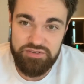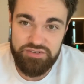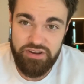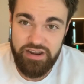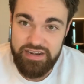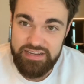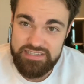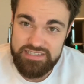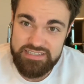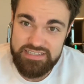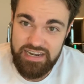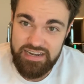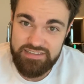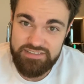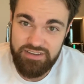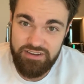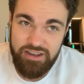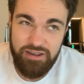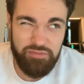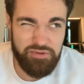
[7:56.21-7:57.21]
Australian
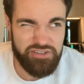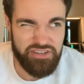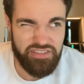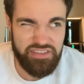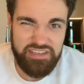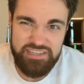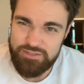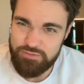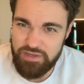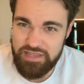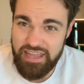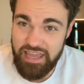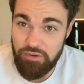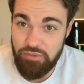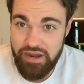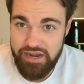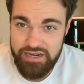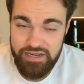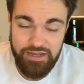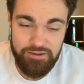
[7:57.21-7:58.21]
Standard Time, which I think is when they
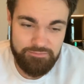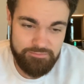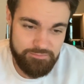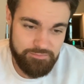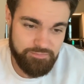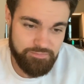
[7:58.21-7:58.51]
wake up.